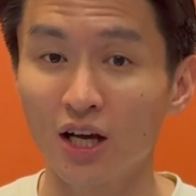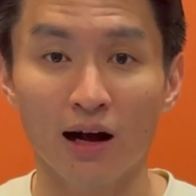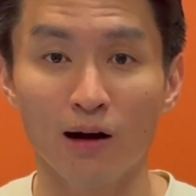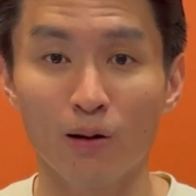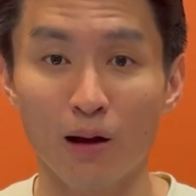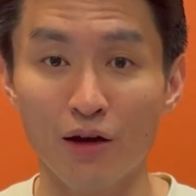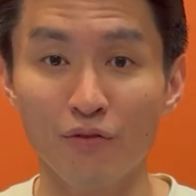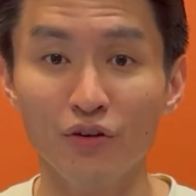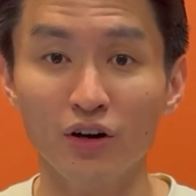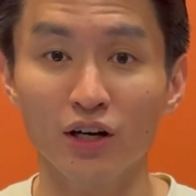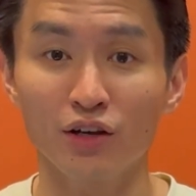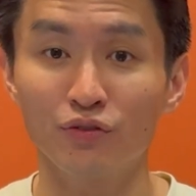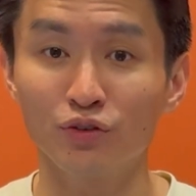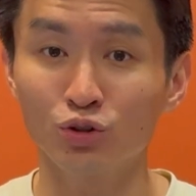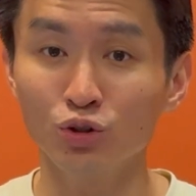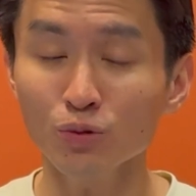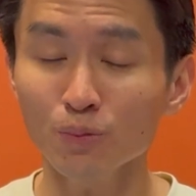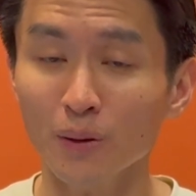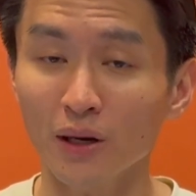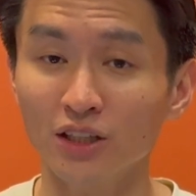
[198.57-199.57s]
However, if you
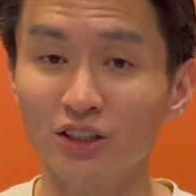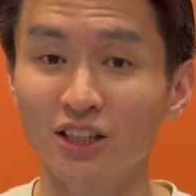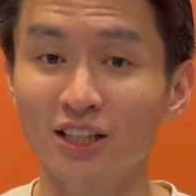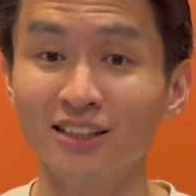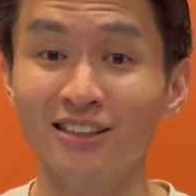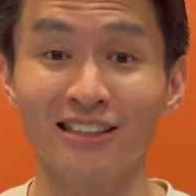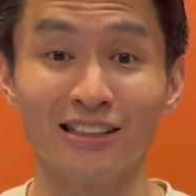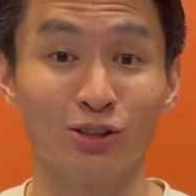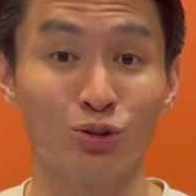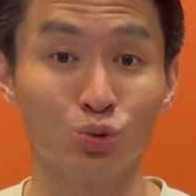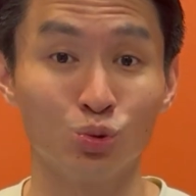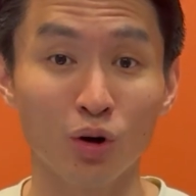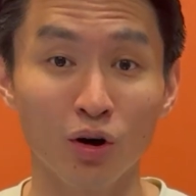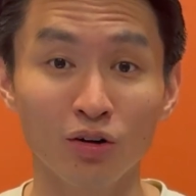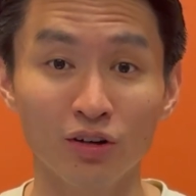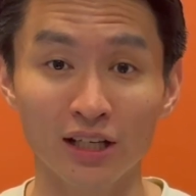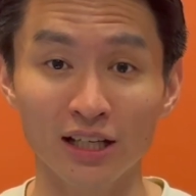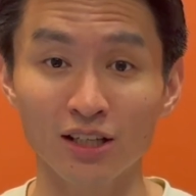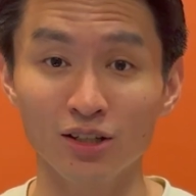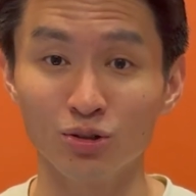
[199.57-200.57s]
do purchase the dual
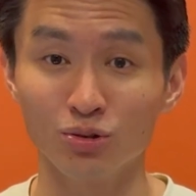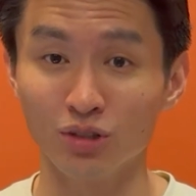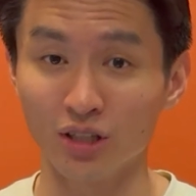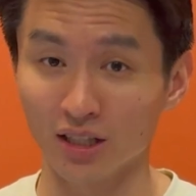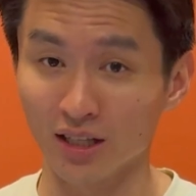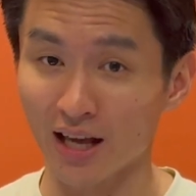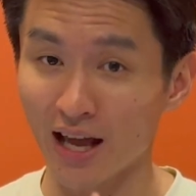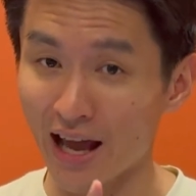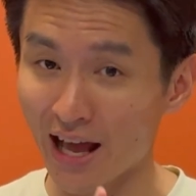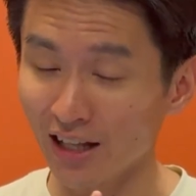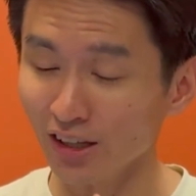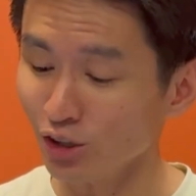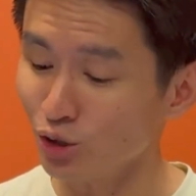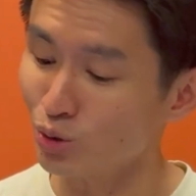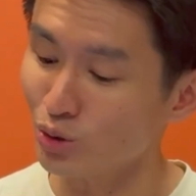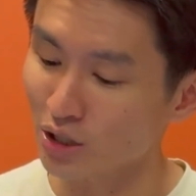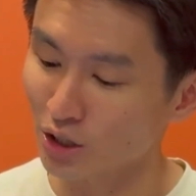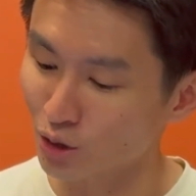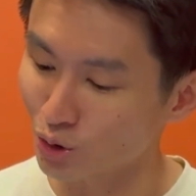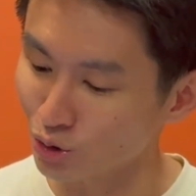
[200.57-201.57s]
key unit and
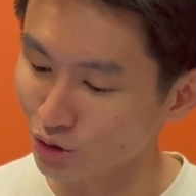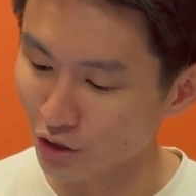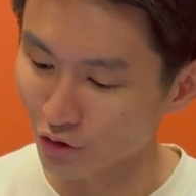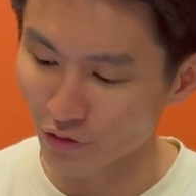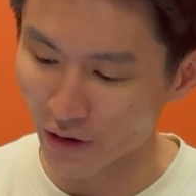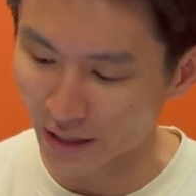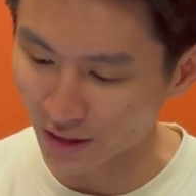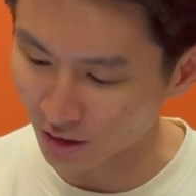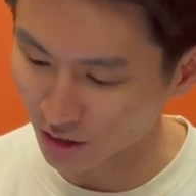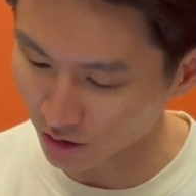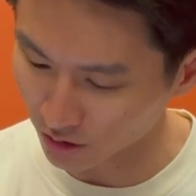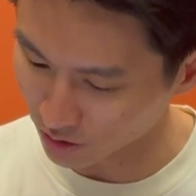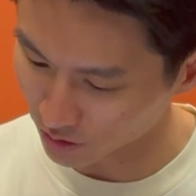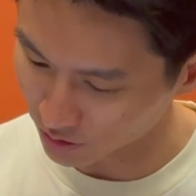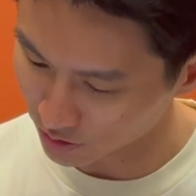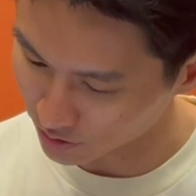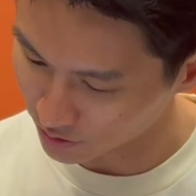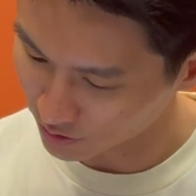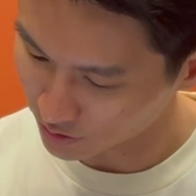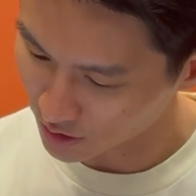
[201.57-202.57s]
you include the
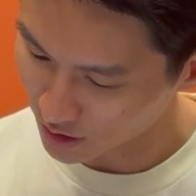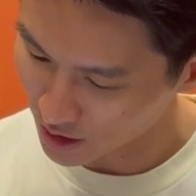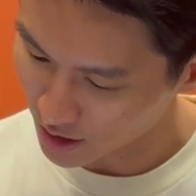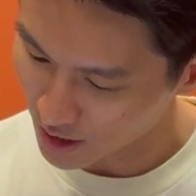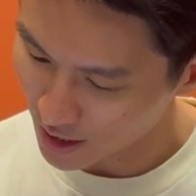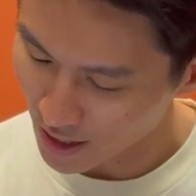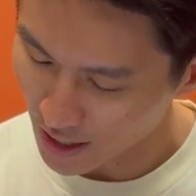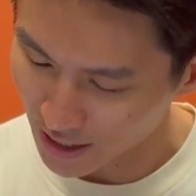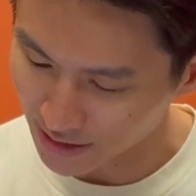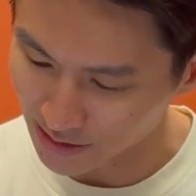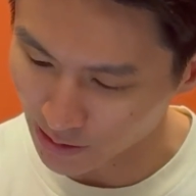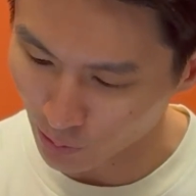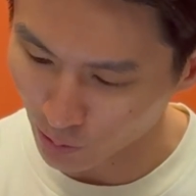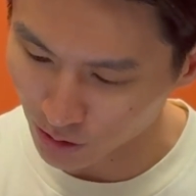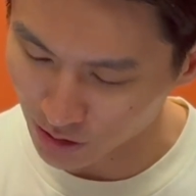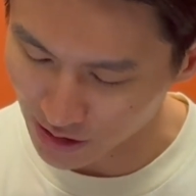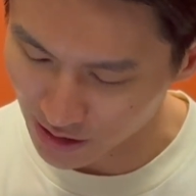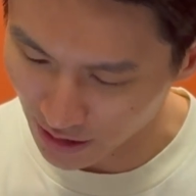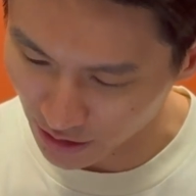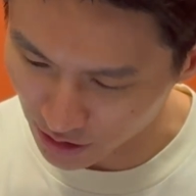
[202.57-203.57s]
rental, as I
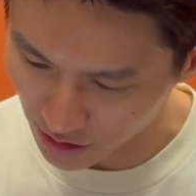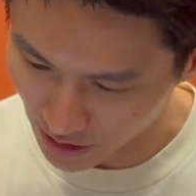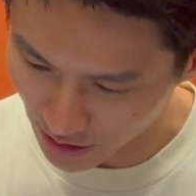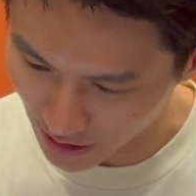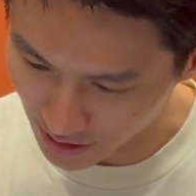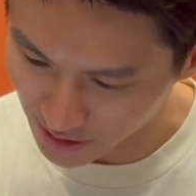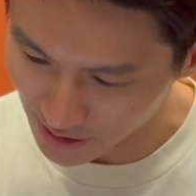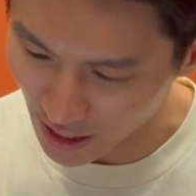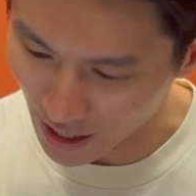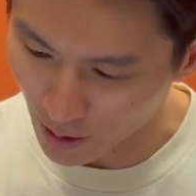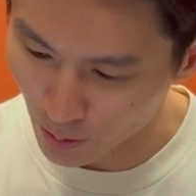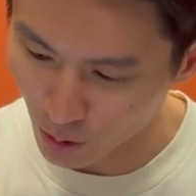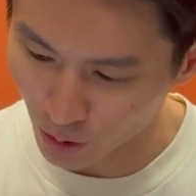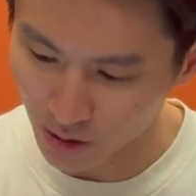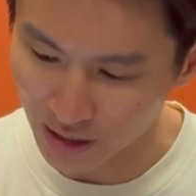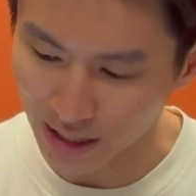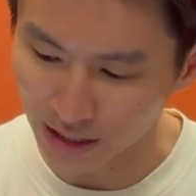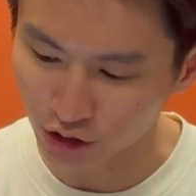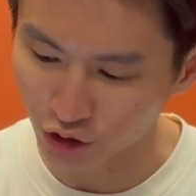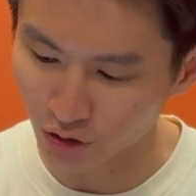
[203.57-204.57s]
will
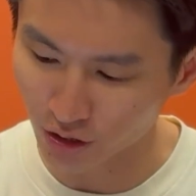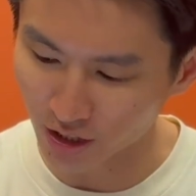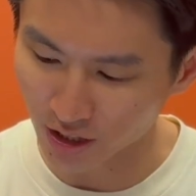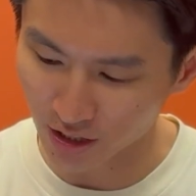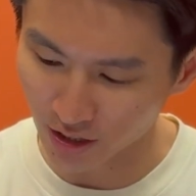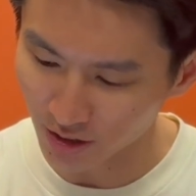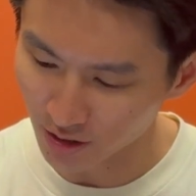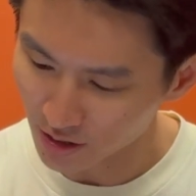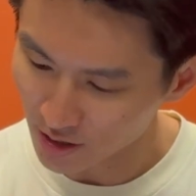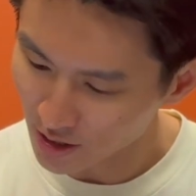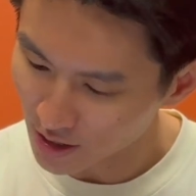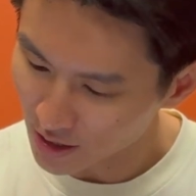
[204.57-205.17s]
illustrate here,